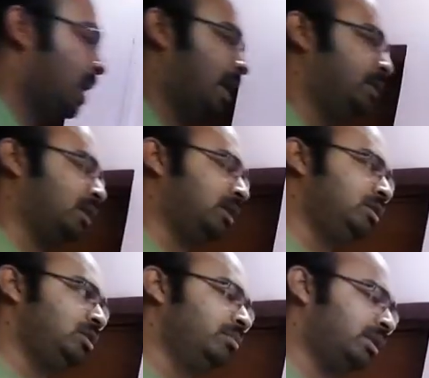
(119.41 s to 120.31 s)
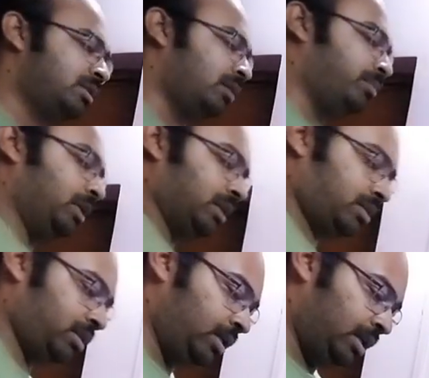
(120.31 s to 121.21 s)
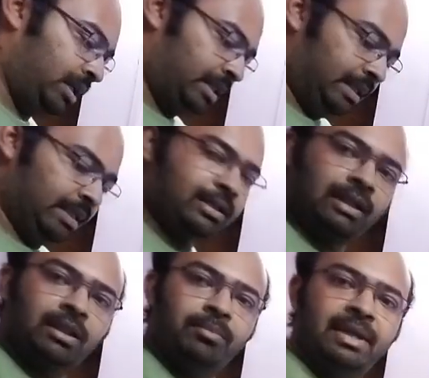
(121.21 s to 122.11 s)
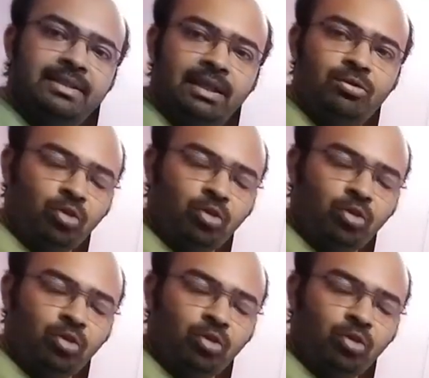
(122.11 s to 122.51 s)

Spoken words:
and the consumer surplus. These are the basic